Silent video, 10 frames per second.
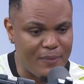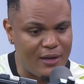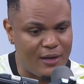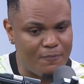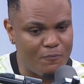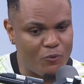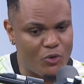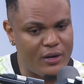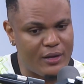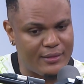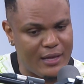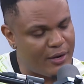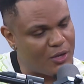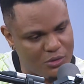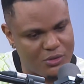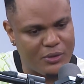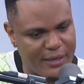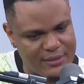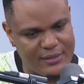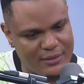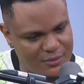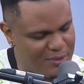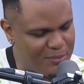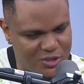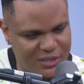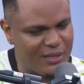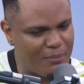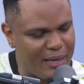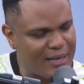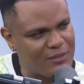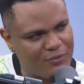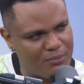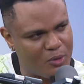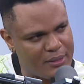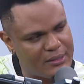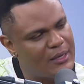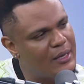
Now that like I said, maybe just taking a backseat for the moment,